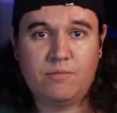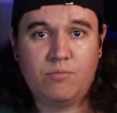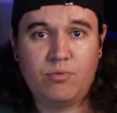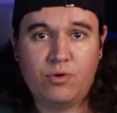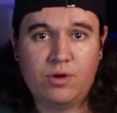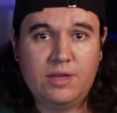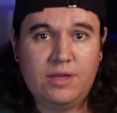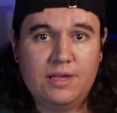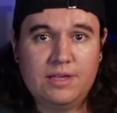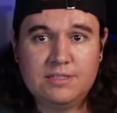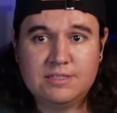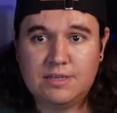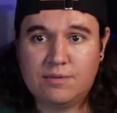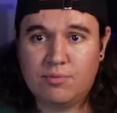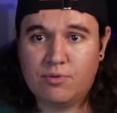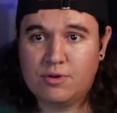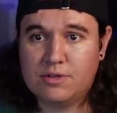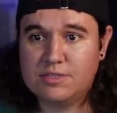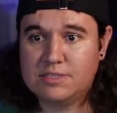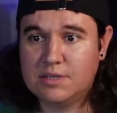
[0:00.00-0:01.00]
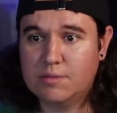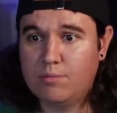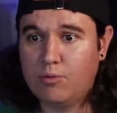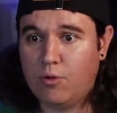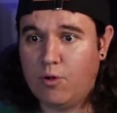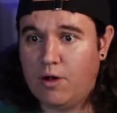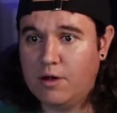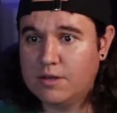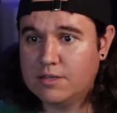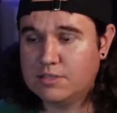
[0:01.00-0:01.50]
Pretty easy, pretty
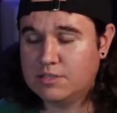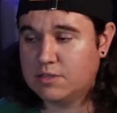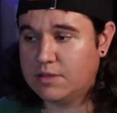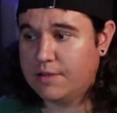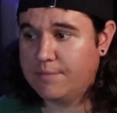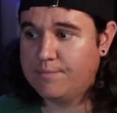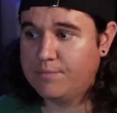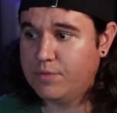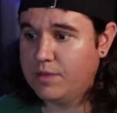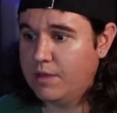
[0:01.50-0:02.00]
simple, honestly.